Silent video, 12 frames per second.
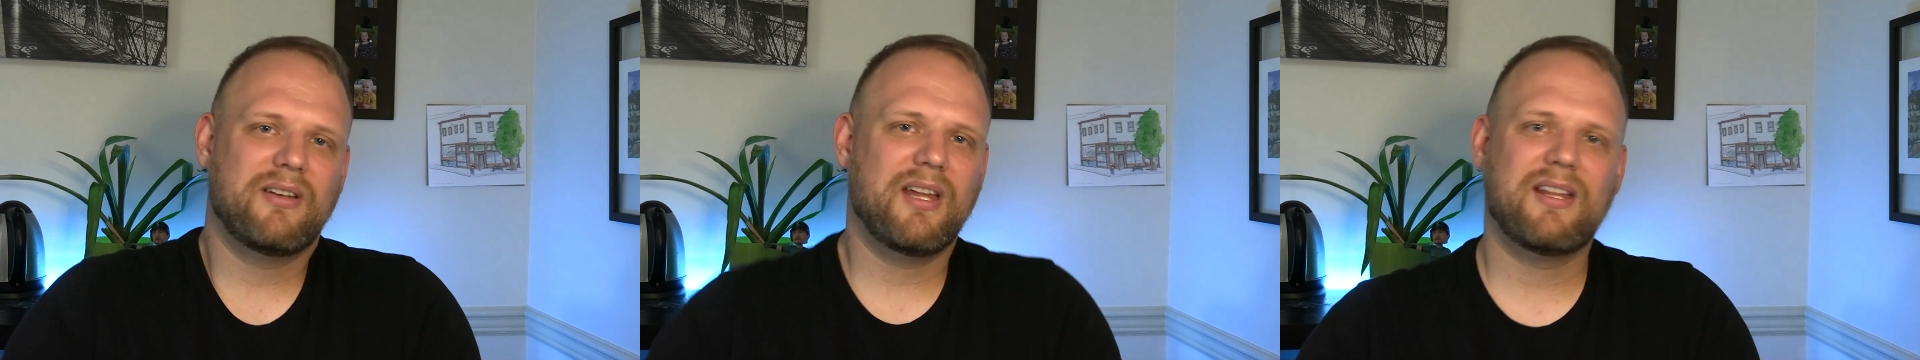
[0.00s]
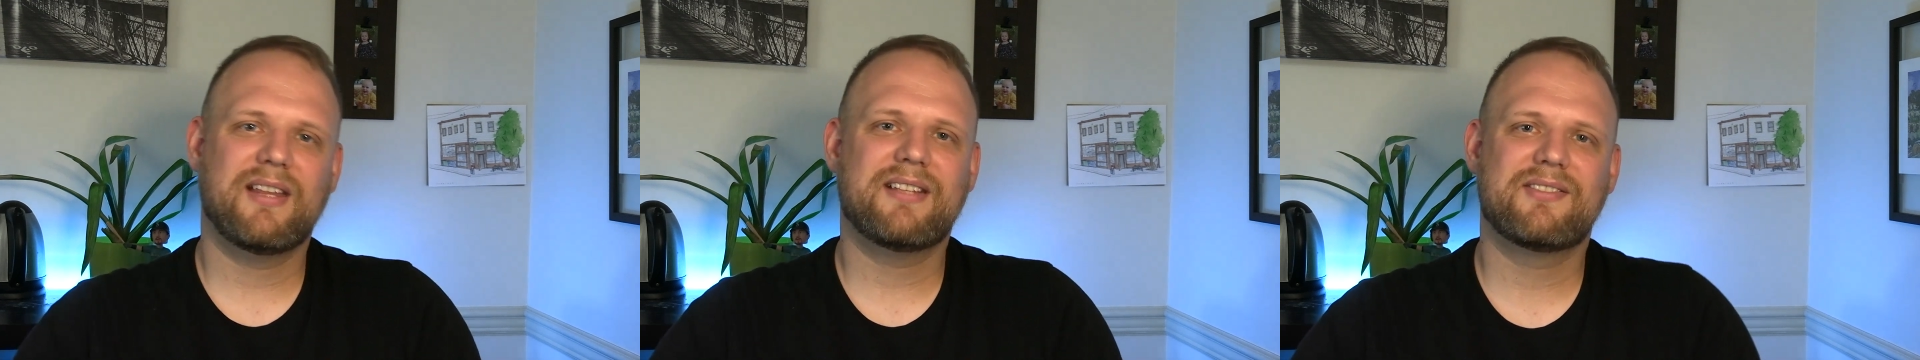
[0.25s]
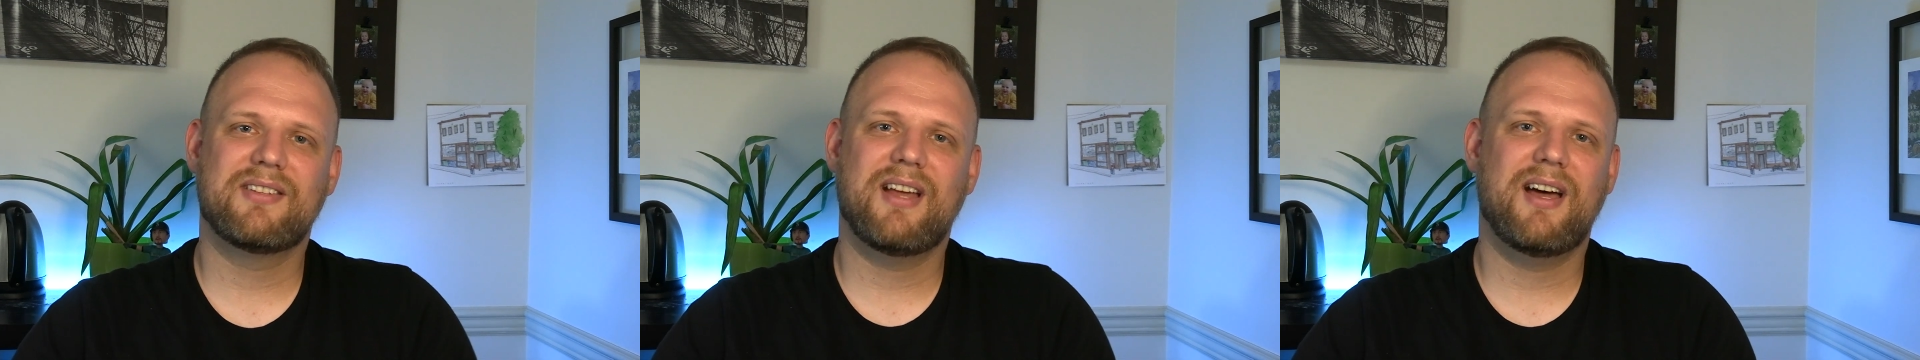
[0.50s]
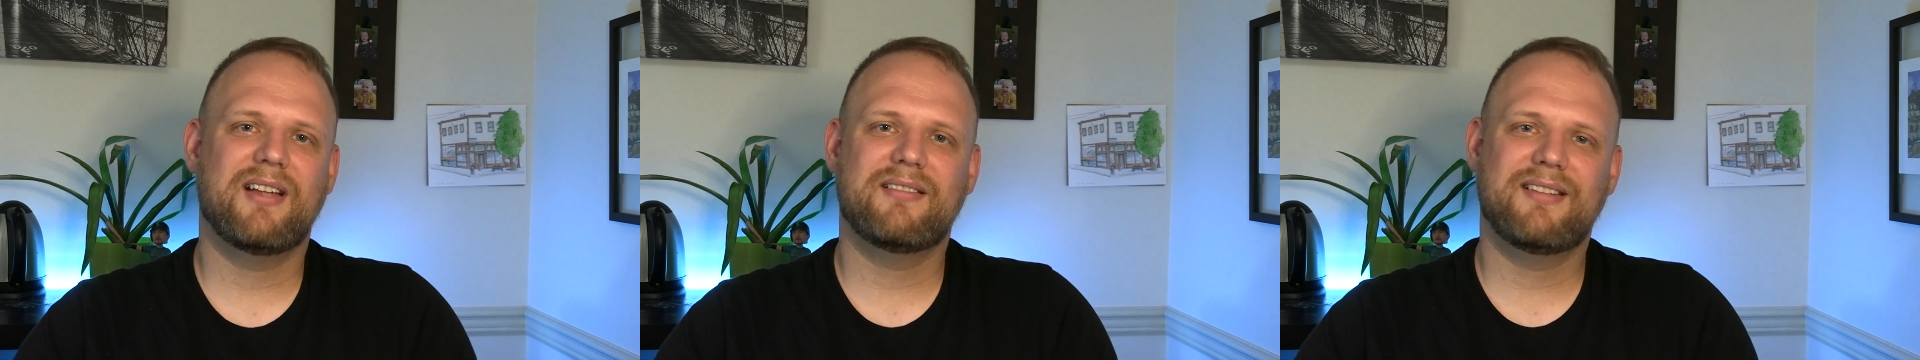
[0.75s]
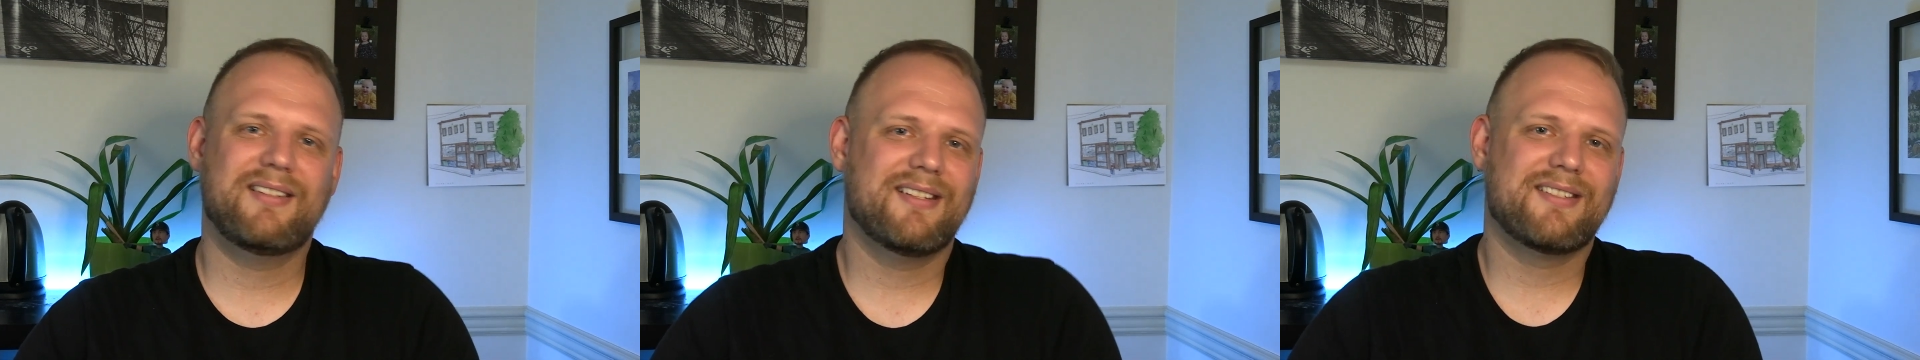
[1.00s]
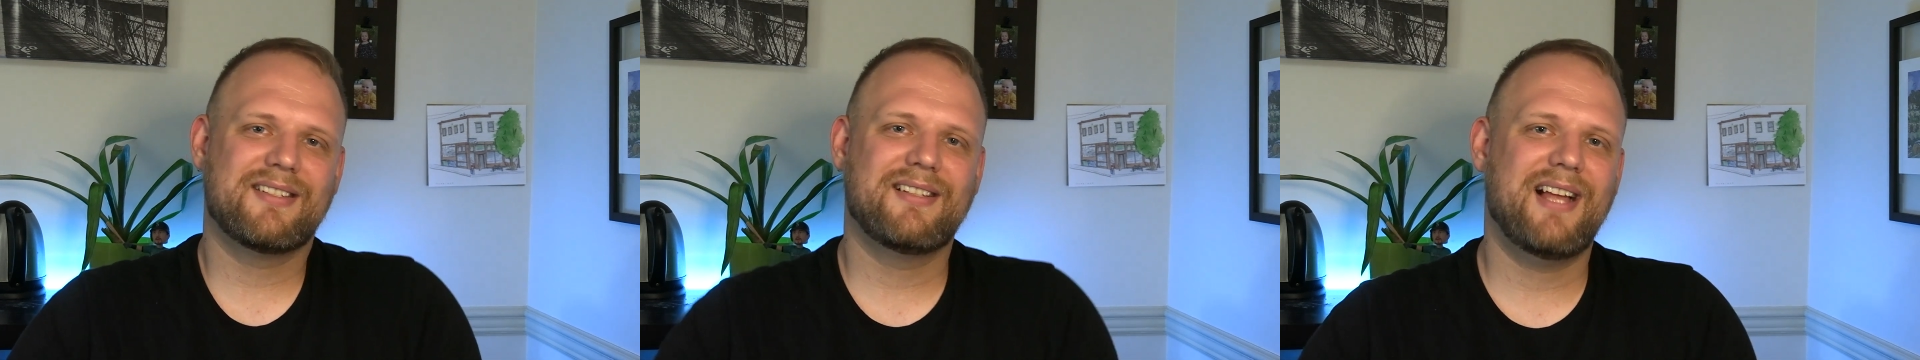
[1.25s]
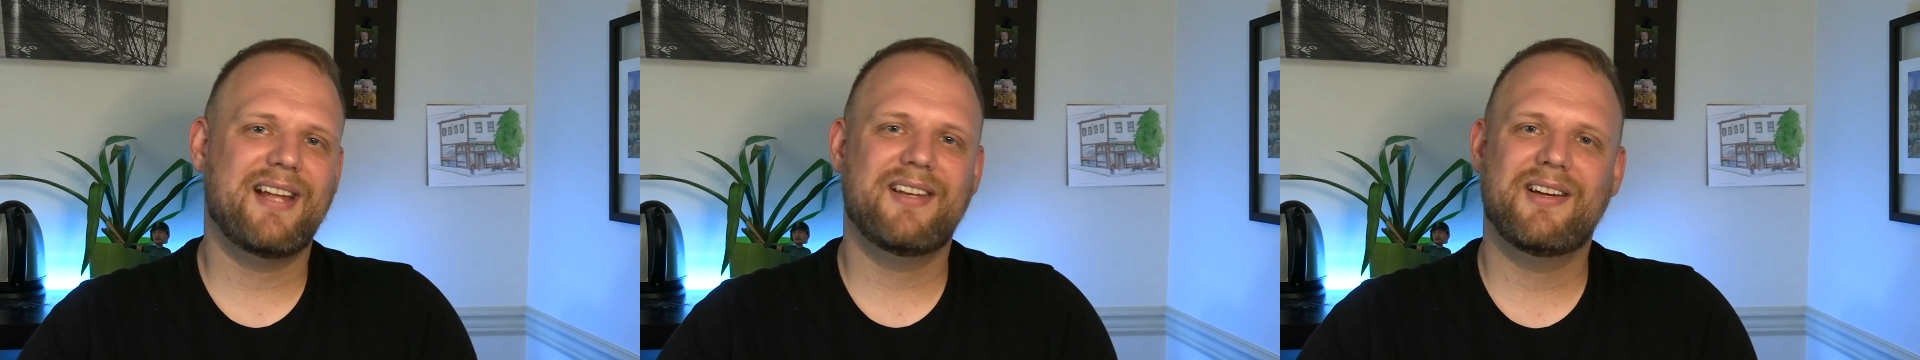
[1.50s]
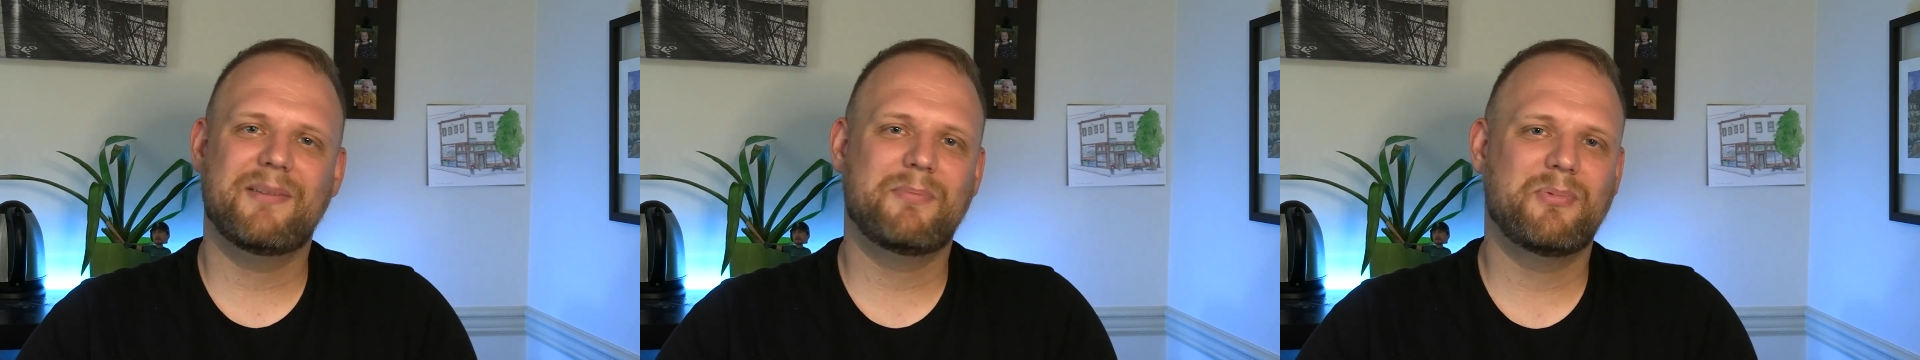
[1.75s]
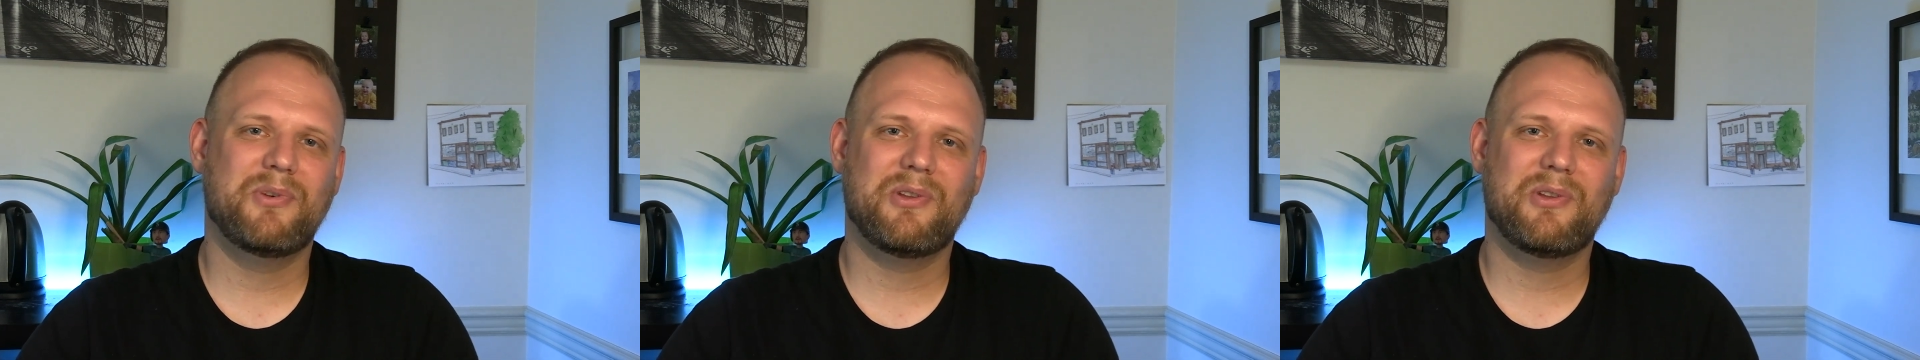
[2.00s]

Like, that's not, that doesn't line up